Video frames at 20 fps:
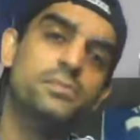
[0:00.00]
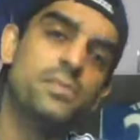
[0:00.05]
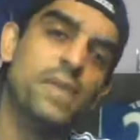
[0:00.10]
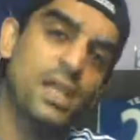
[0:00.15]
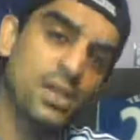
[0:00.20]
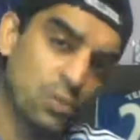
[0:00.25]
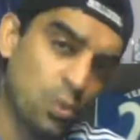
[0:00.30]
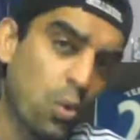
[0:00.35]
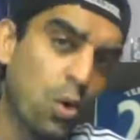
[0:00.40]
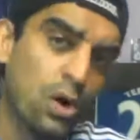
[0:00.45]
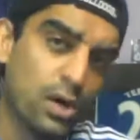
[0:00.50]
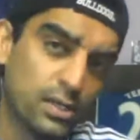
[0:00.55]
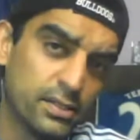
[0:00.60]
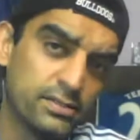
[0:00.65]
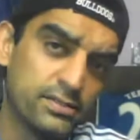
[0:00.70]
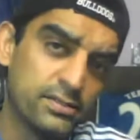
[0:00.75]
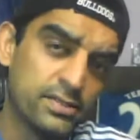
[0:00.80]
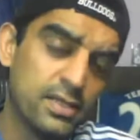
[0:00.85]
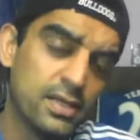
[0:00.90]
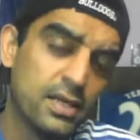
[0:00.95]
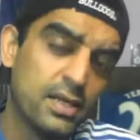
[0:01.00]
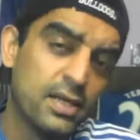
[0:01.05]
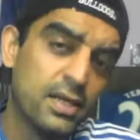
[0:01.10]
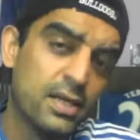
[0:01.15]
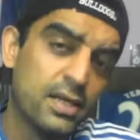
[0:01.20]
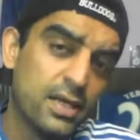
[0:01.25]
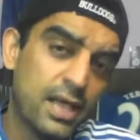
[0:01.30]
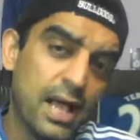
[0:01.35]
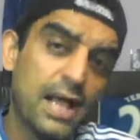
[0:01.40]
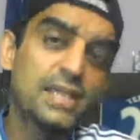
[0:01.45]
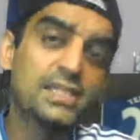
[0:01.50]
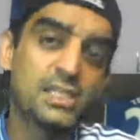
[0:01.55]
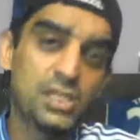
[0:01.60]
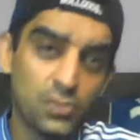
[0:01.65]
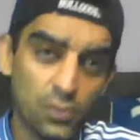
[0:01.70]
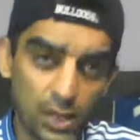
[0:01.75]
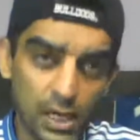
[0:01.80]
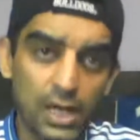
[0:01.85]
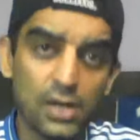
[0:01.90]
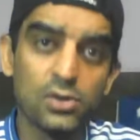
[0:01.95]
it was
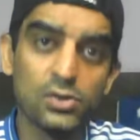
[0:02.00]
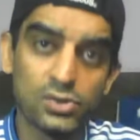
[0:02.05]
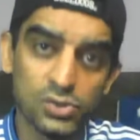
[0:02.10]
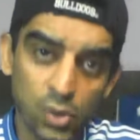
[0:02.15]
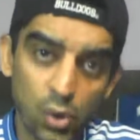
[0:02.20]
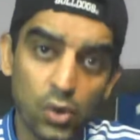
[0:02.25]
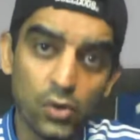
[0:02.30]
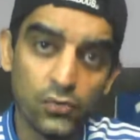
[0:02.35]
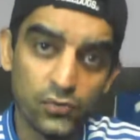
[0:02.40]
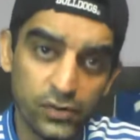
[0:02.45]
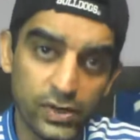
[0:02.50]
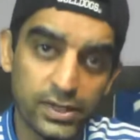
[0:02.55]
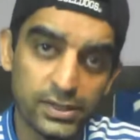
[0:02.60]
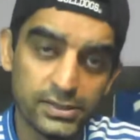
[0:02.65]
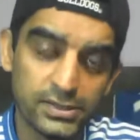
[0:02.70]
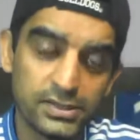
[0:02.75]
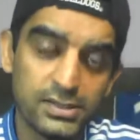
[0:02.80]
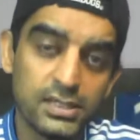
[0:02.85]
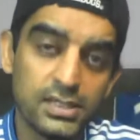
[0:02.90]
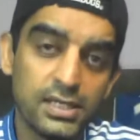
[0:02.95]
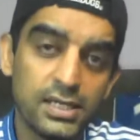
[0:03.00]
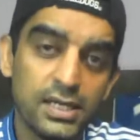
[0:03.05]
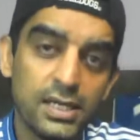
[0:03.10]
Aston Villa who scored first.